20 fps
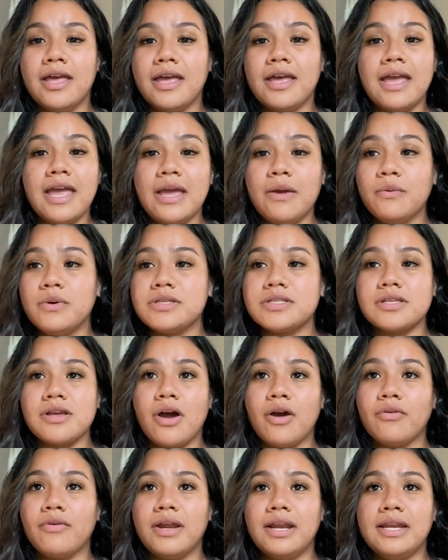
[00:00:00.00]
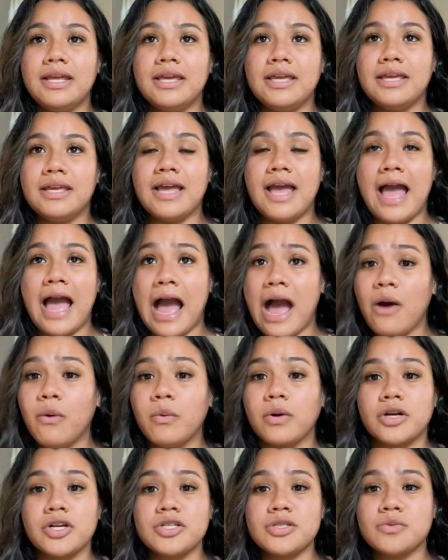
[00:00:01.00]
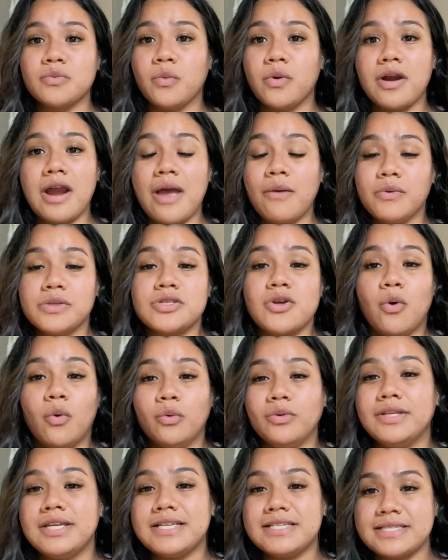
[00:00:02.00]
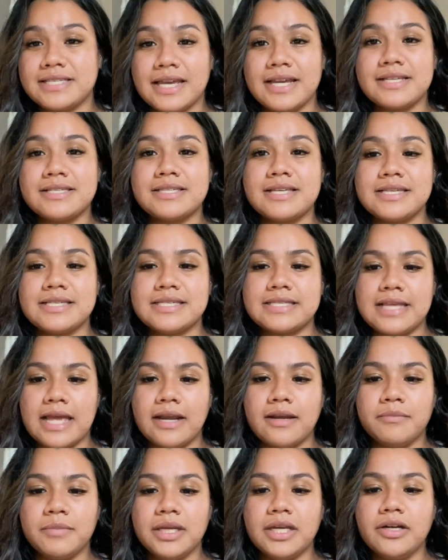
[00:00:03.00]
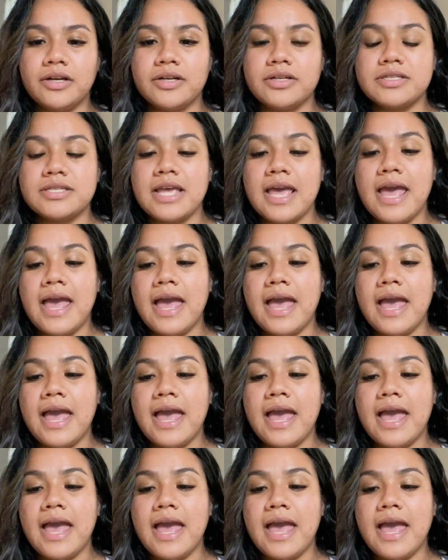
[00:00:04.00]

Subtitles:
it was already hours where I was only 6 centimeters.